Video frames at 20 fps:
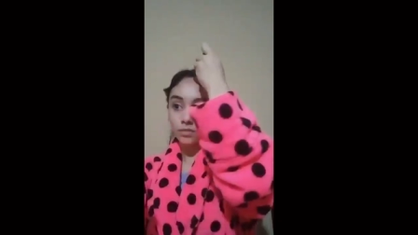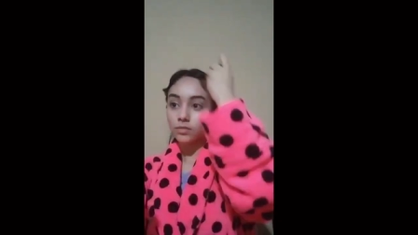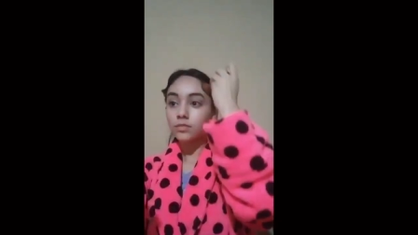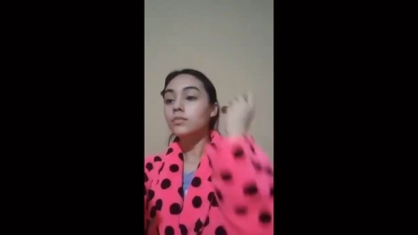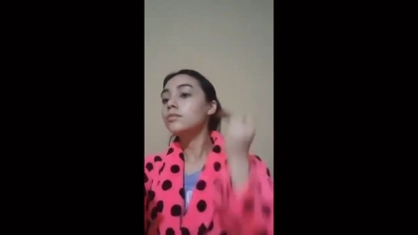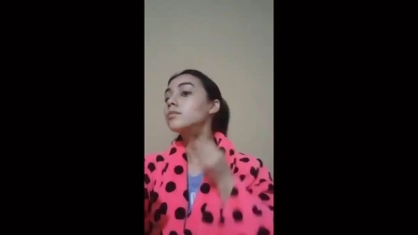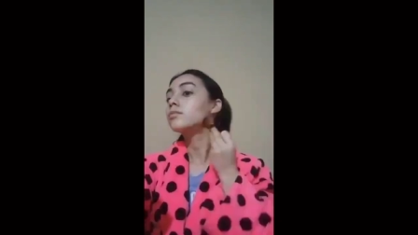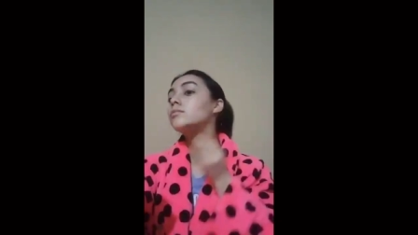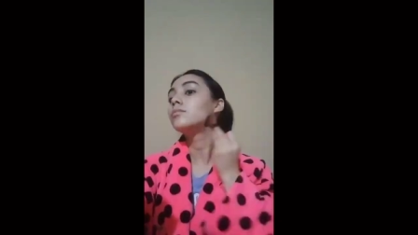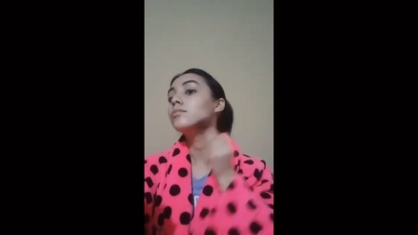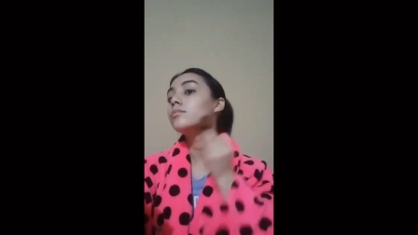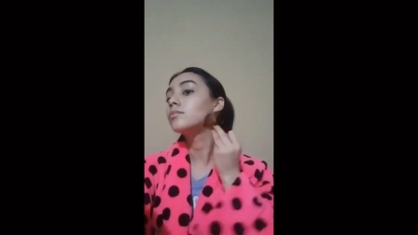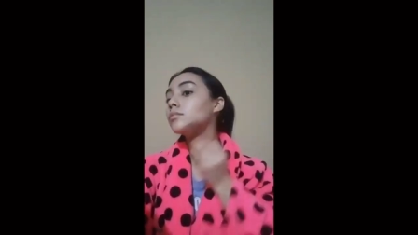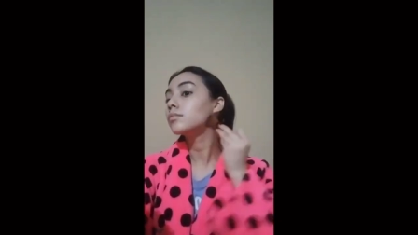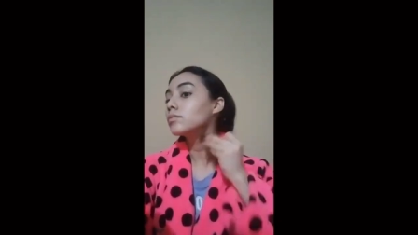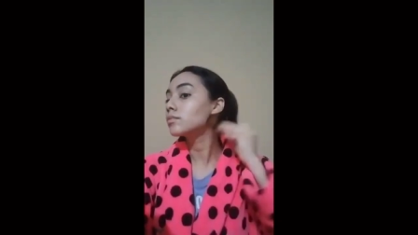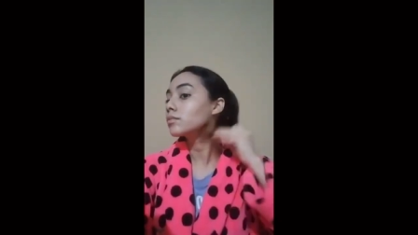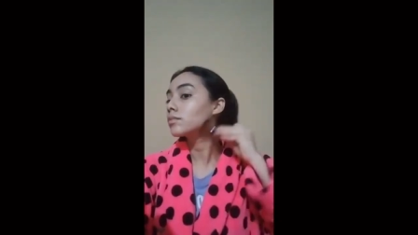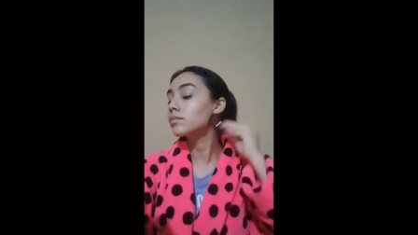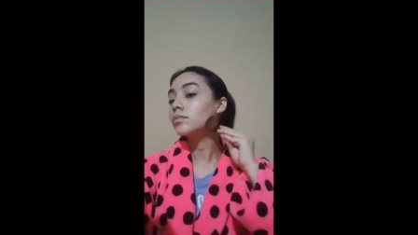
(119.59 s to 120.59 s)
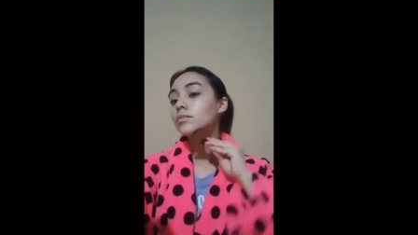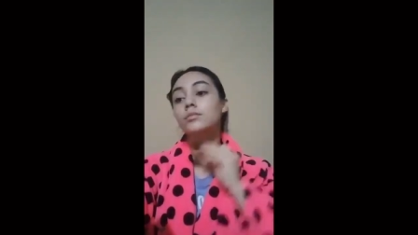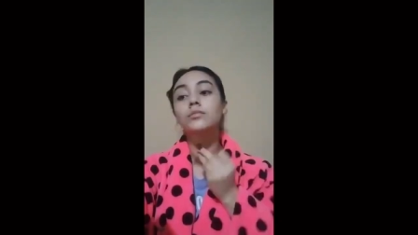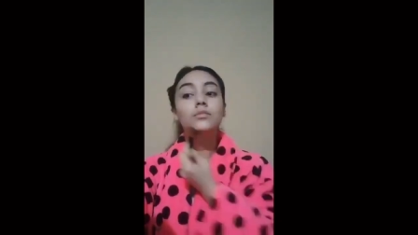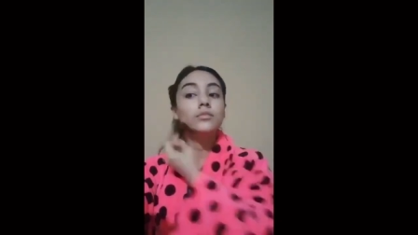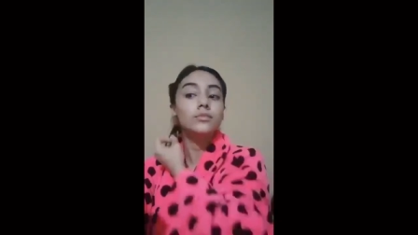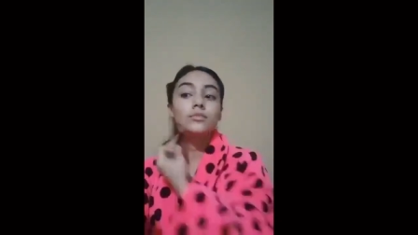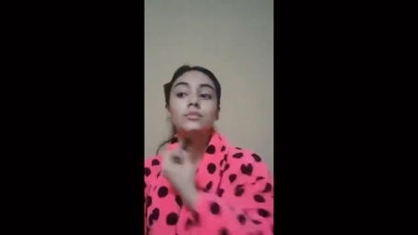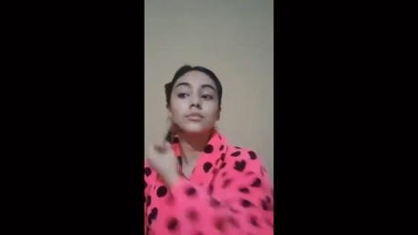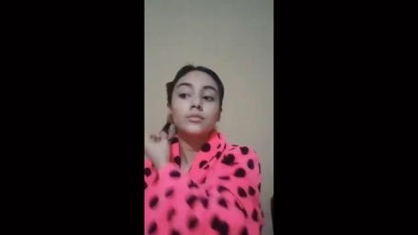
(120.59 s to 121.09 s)
and that made my
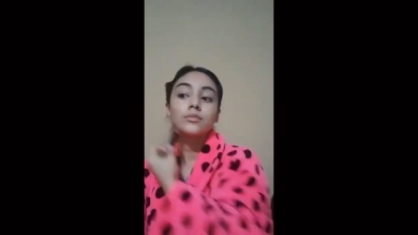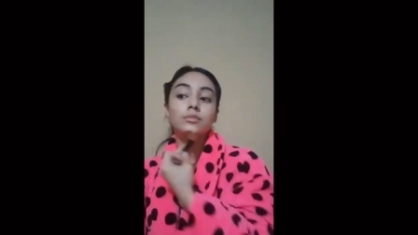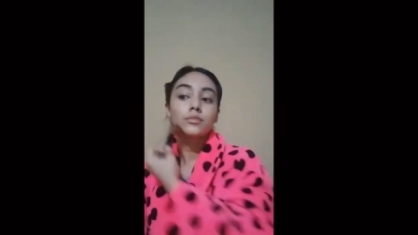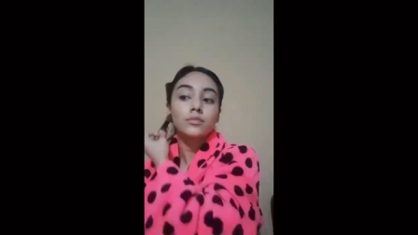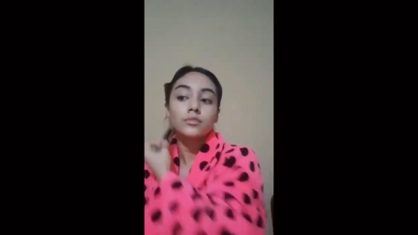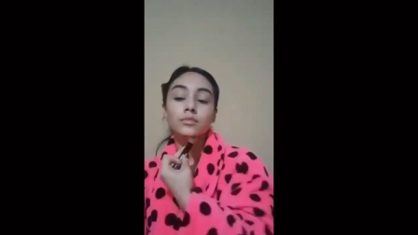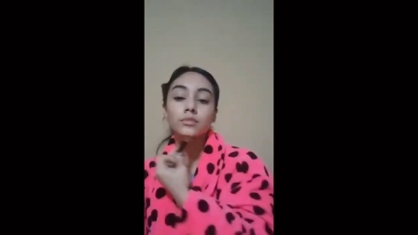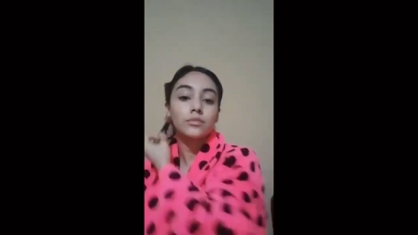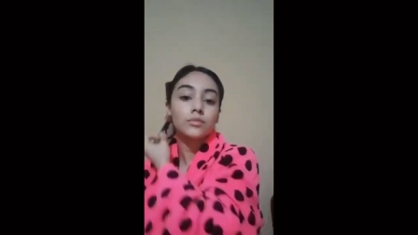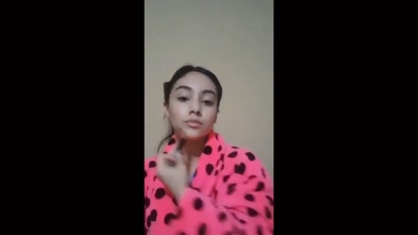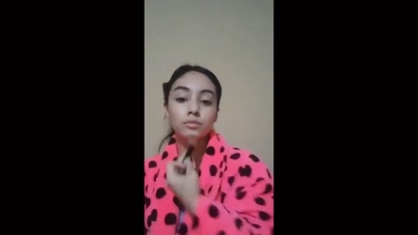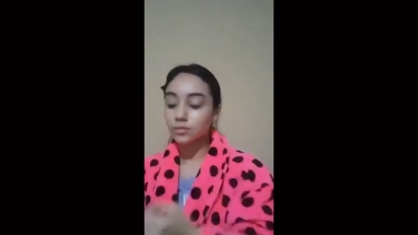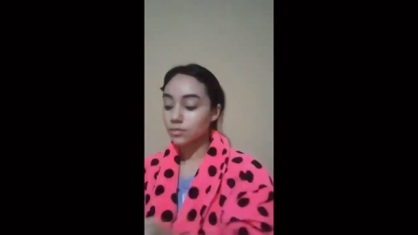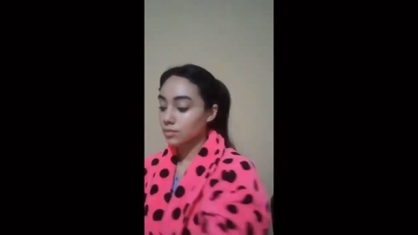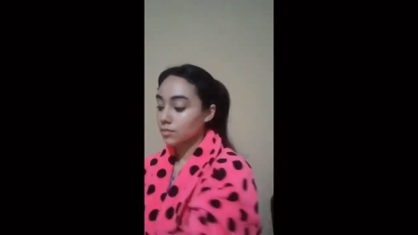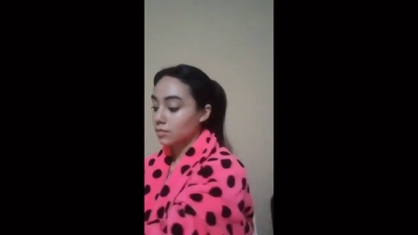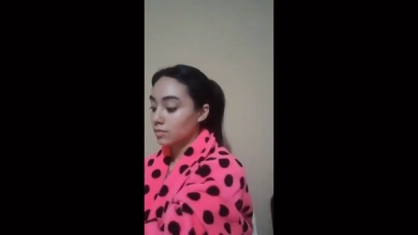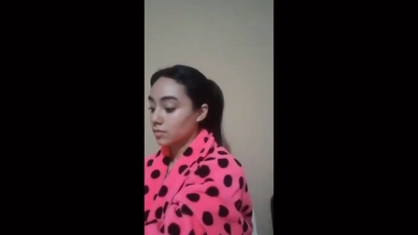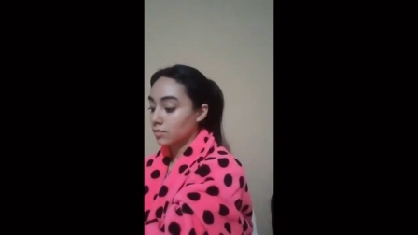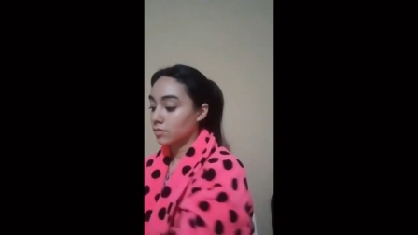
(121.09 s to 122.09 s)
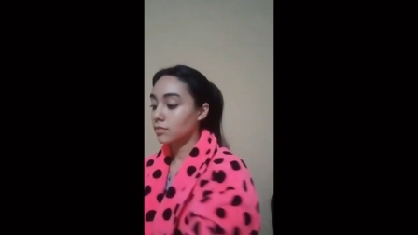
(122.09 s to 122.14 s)
makeup look weird.